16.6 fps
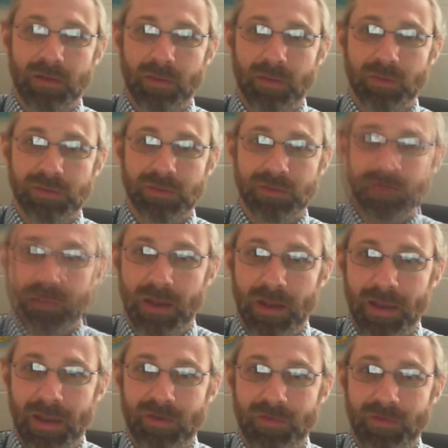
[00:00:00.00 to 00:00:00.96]
That was
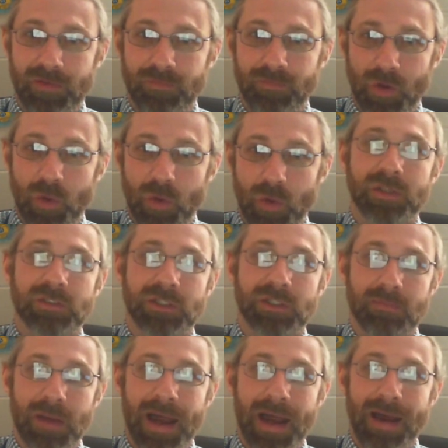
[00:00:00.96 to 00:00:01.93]
a heavy focus
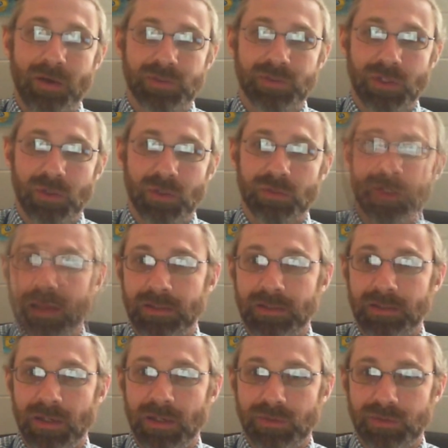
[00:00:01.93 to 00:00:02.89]
in my household
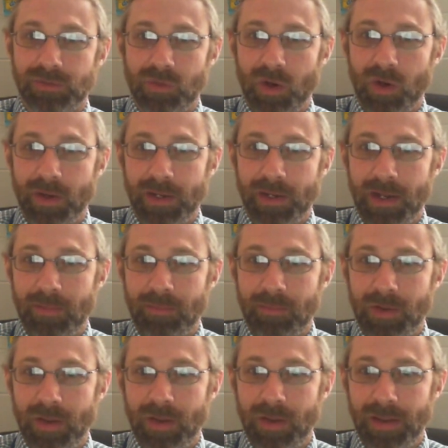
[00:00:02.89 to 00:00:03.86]
as I was growing
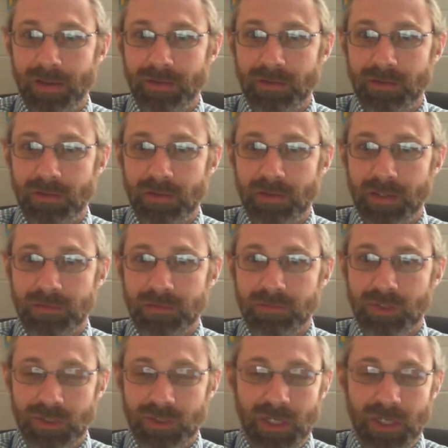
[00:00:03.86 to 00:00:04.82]
up, and it
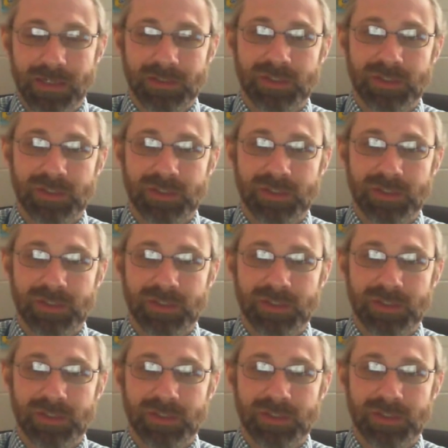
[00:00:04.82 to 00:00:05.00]
just kind of